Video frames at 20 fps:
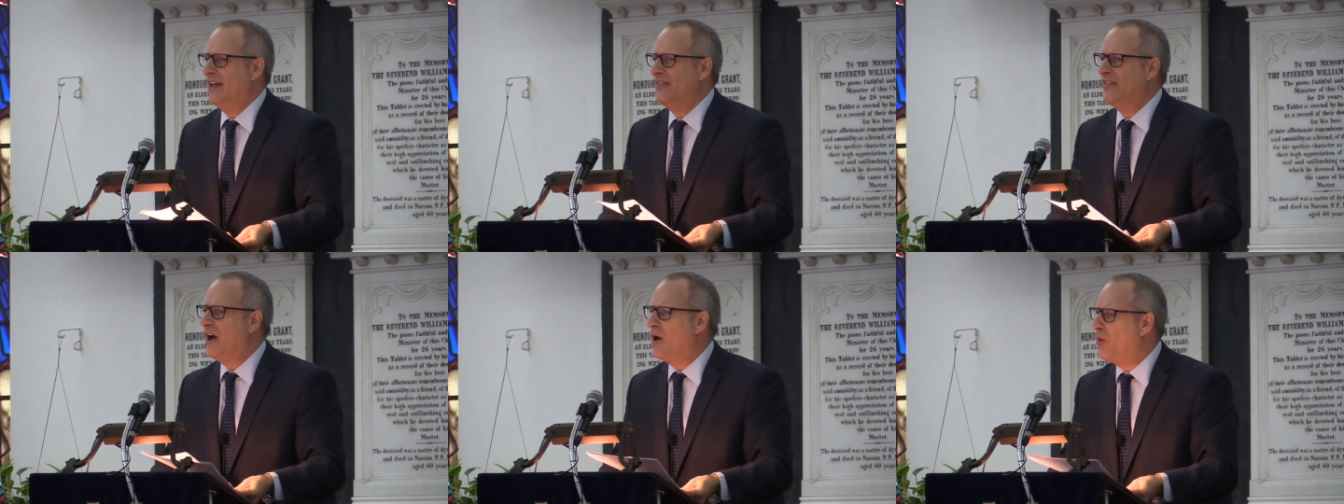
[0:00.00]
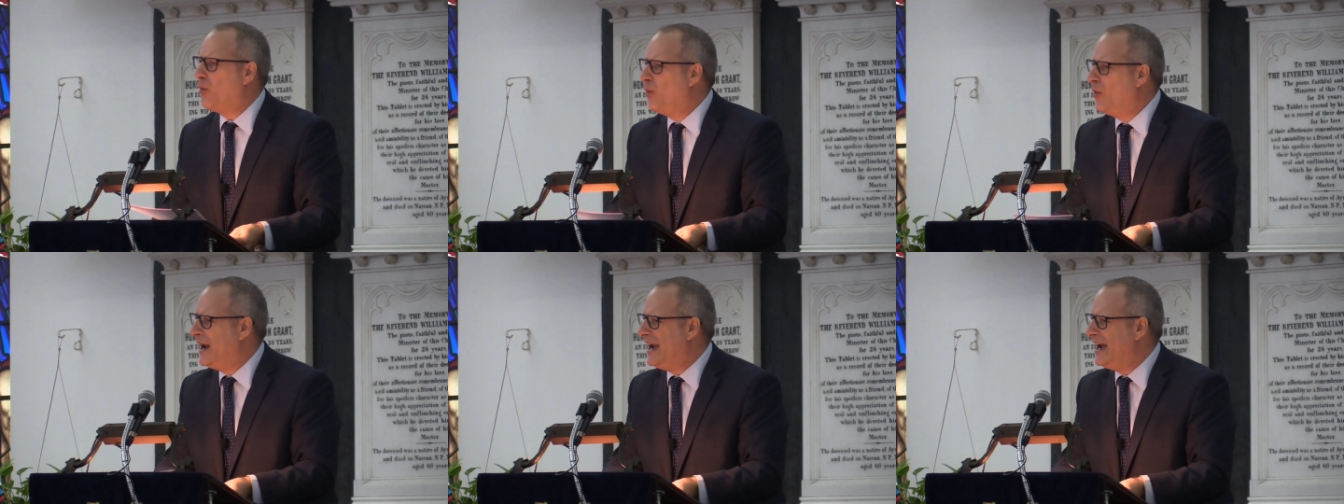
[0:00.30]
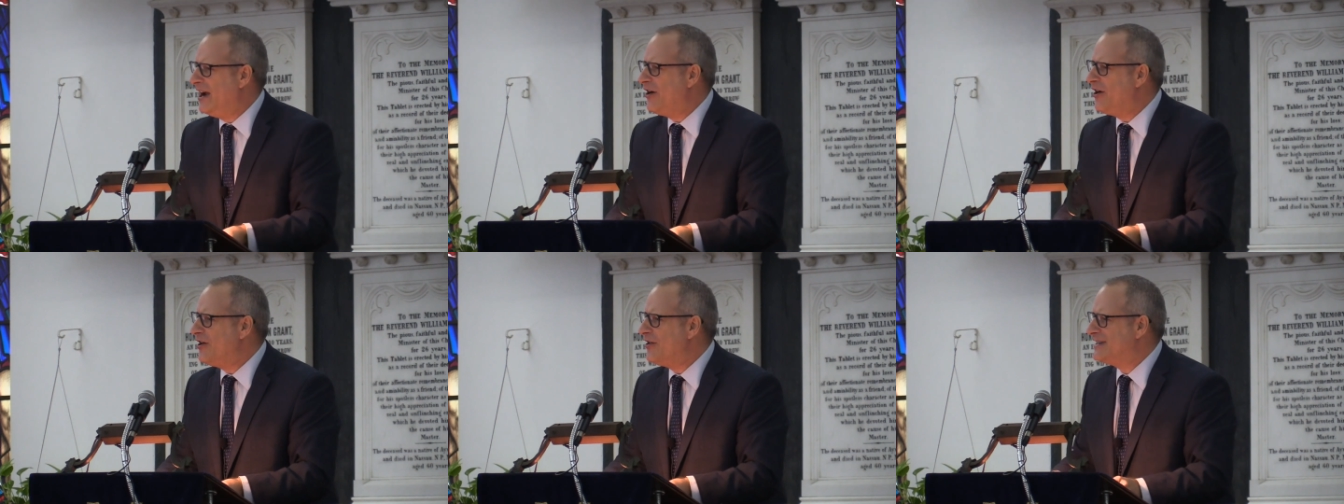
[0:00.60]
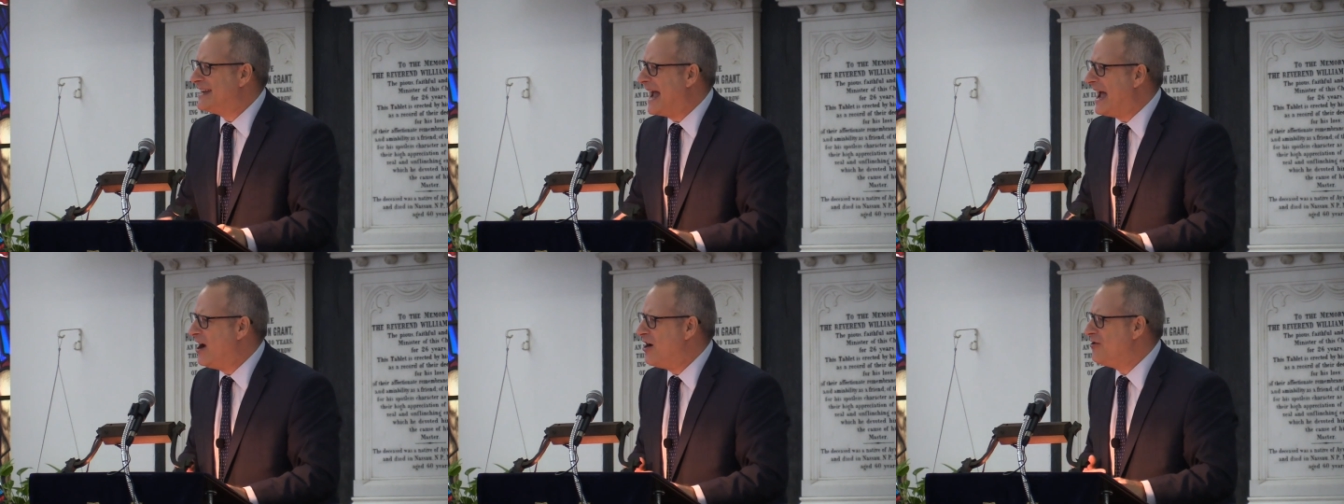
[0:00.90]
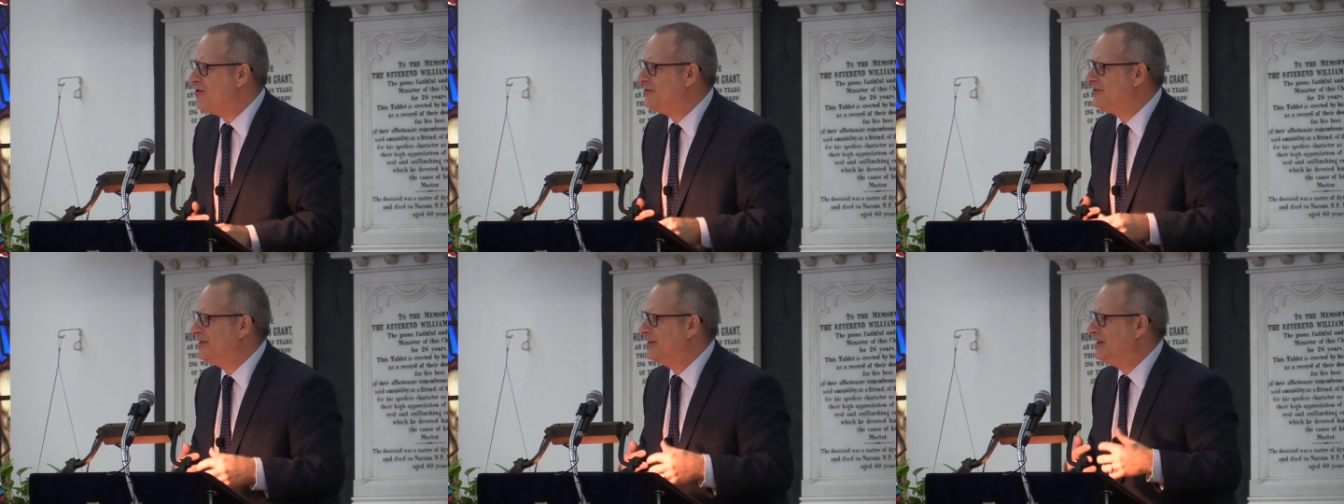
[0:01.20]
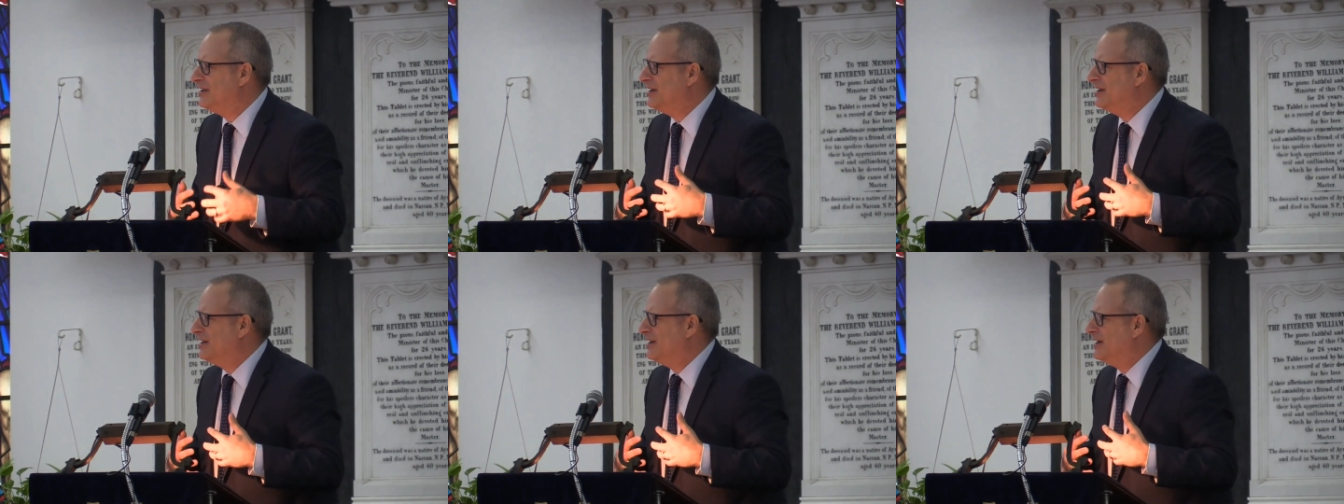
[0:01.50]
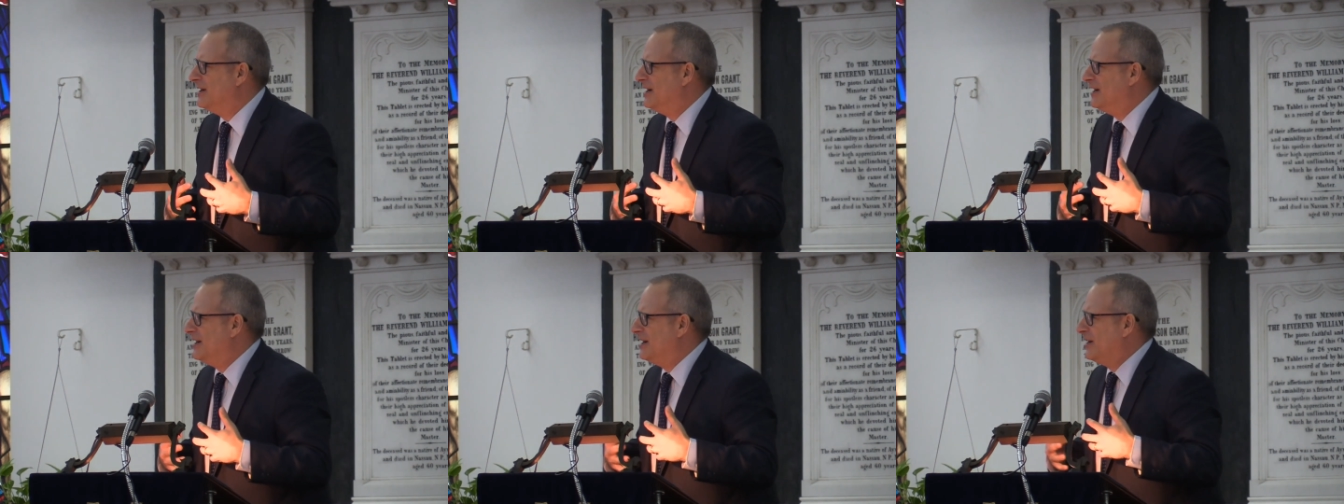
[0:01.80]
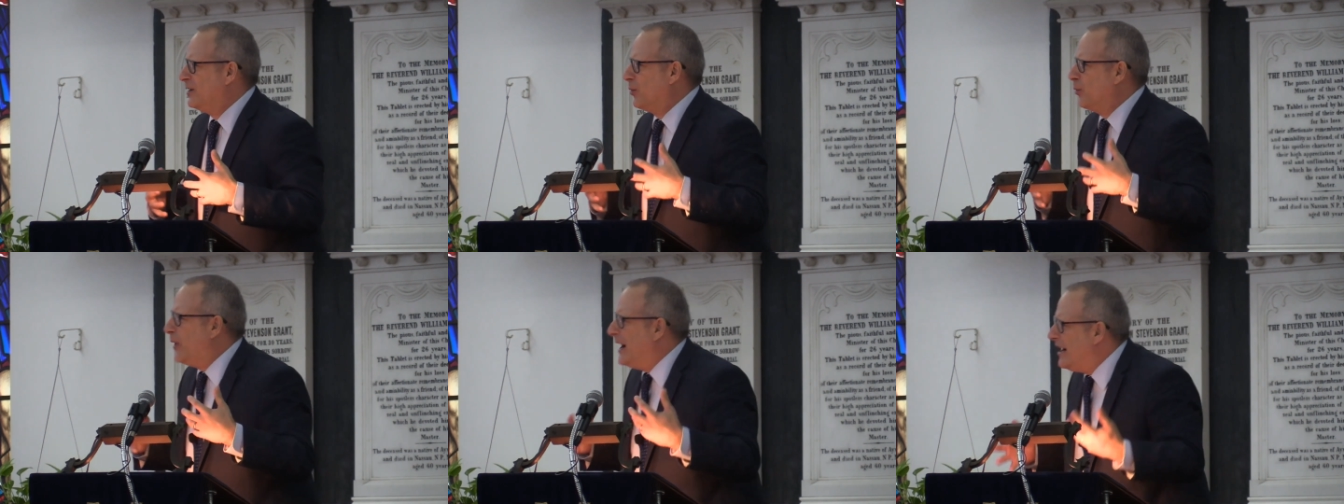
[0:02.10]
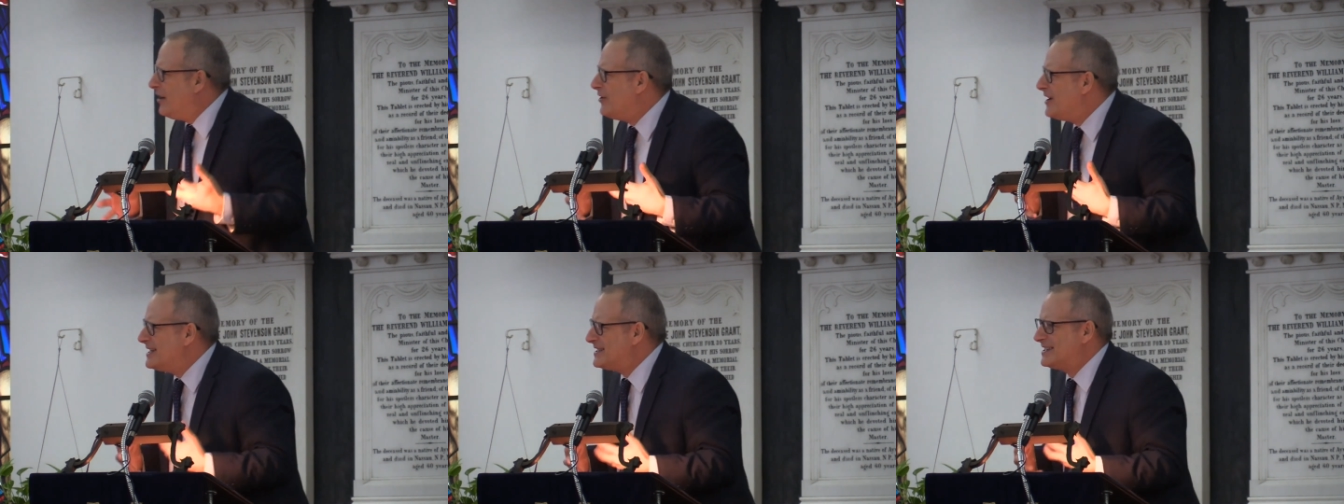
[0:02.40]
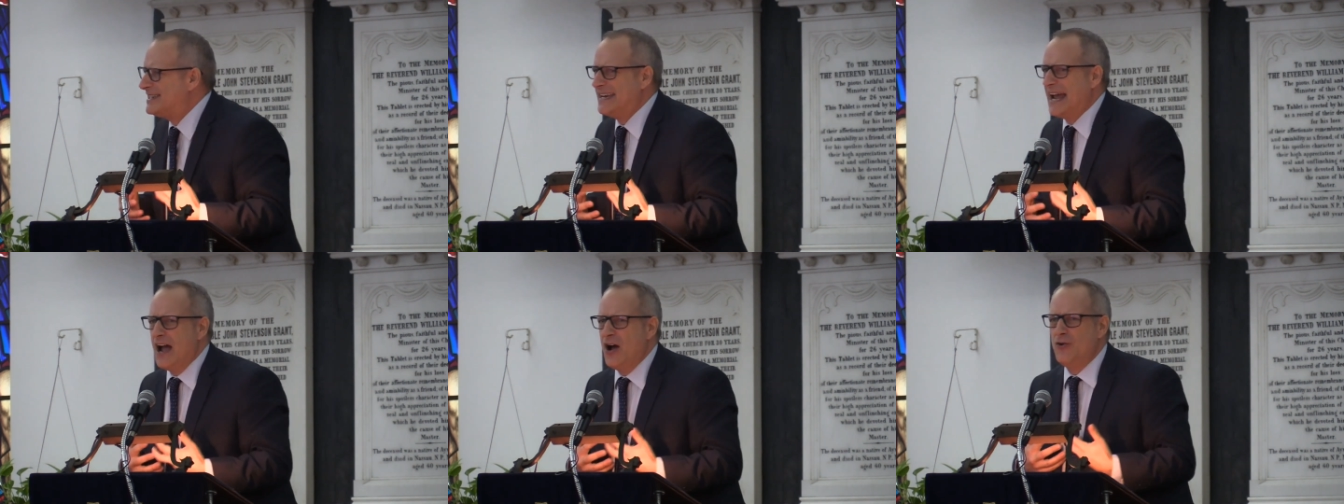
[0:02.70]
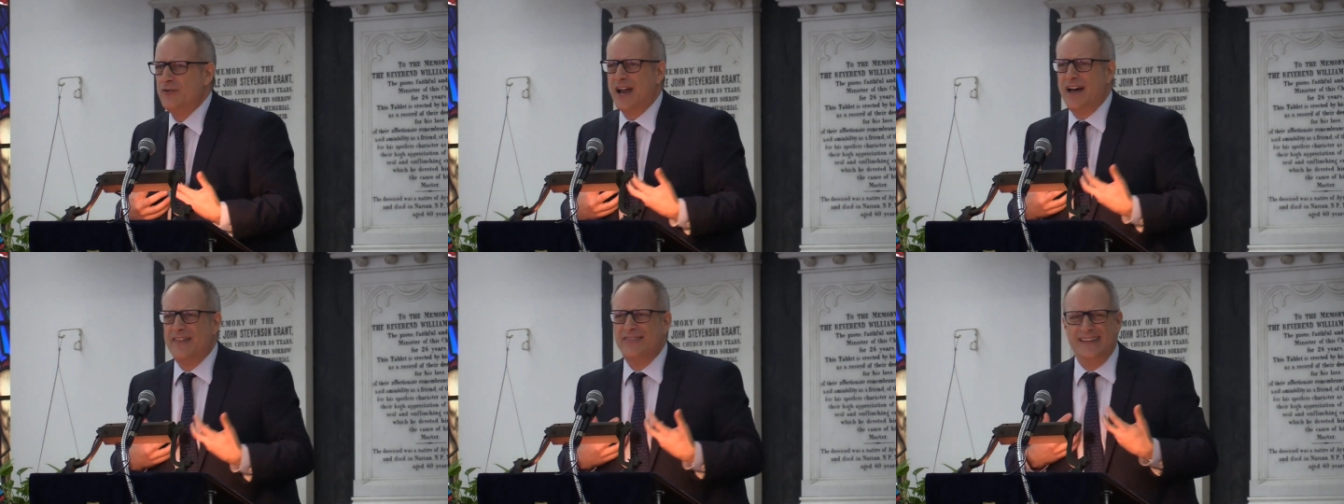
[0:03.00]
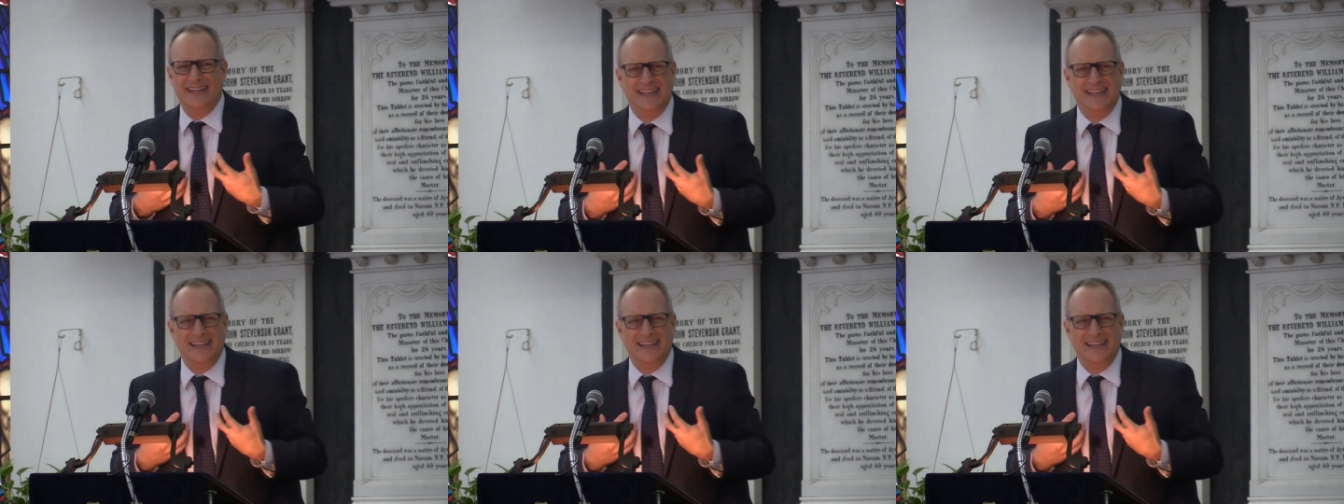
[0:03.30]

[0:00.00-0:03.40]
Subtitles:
that wear us down on